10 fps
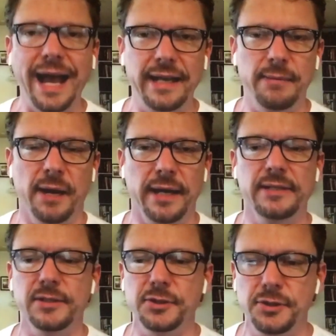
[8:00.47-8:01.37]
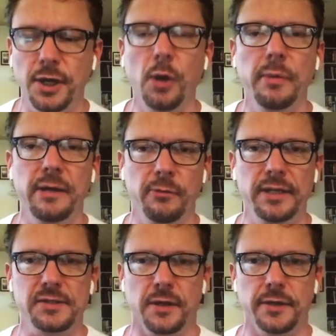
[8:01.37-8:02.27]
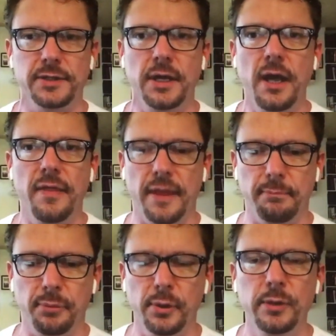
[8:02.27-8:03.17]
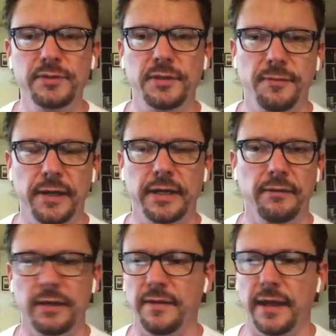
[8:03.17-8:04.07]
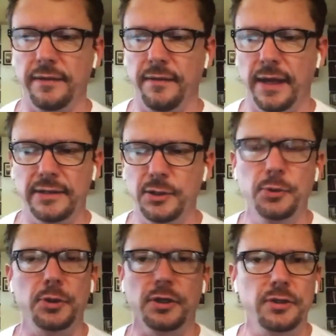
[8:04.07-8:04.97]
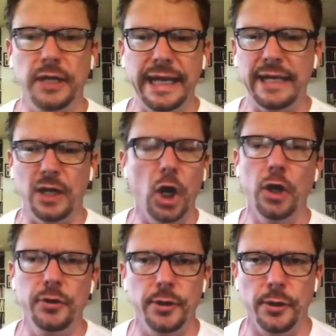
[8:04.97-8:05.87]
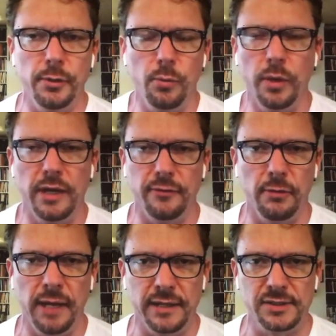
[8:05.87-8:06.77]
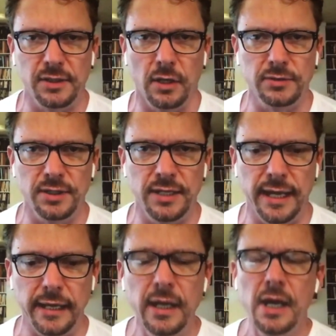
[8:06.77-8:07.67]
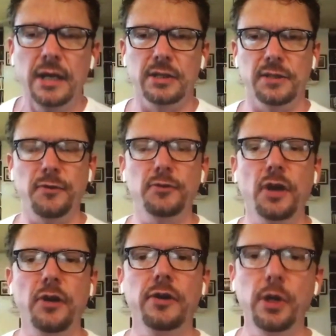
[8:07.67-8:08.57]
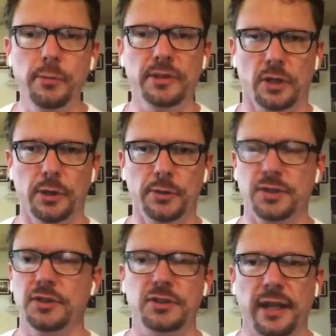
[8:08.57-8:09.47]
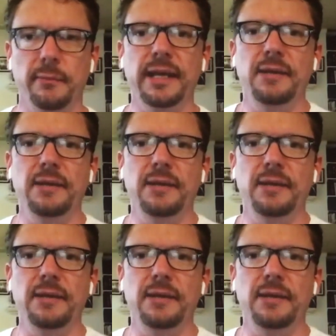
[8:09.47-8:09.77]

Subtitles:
anybody to show me research that proves definitively that you should eat under whatever amount of salt a day. Because if you turn humans loose and just let them eat